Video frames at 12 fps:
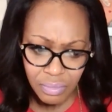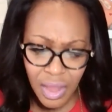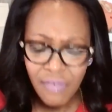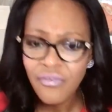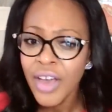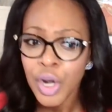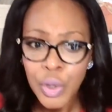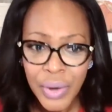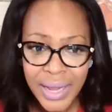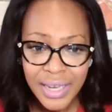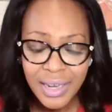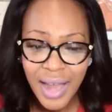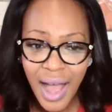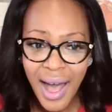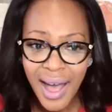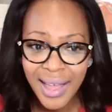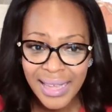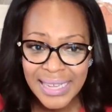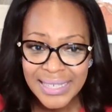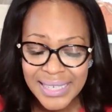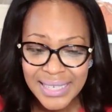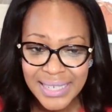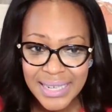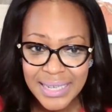veteran
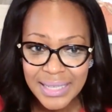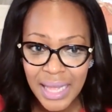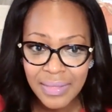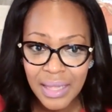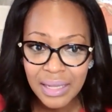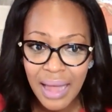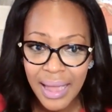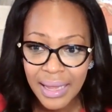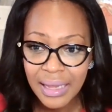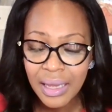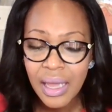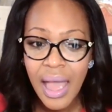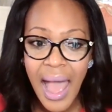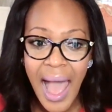entities and the like.